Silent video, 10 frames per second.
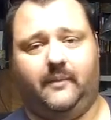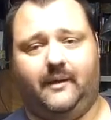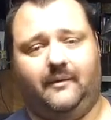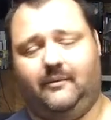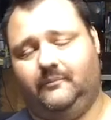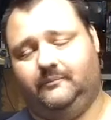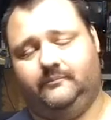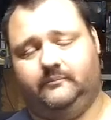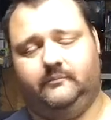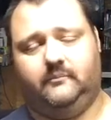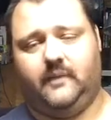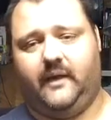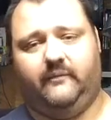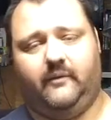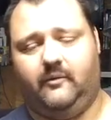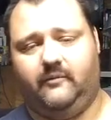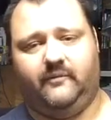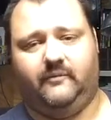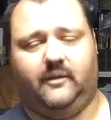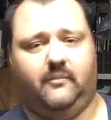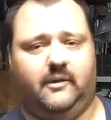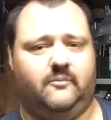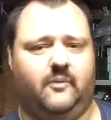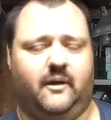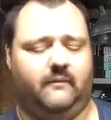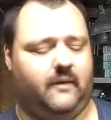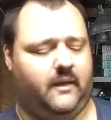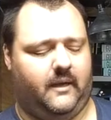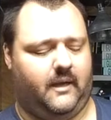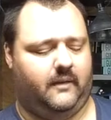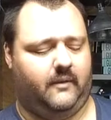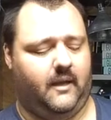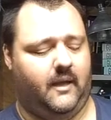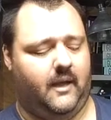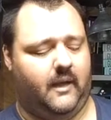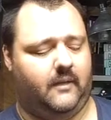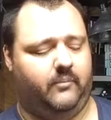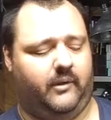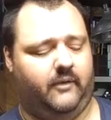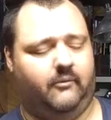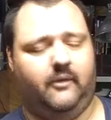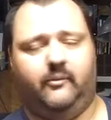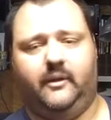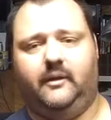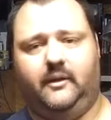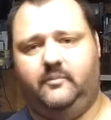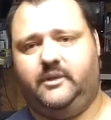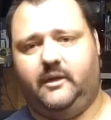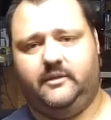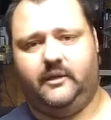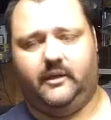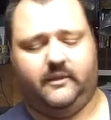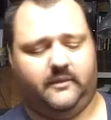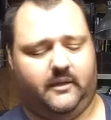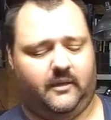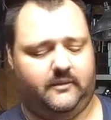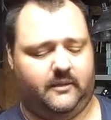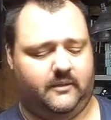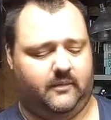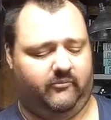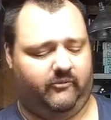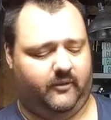I don't know, half hour, 15 minutes, whatever. I can play around with it and keep changing it as I deem fit.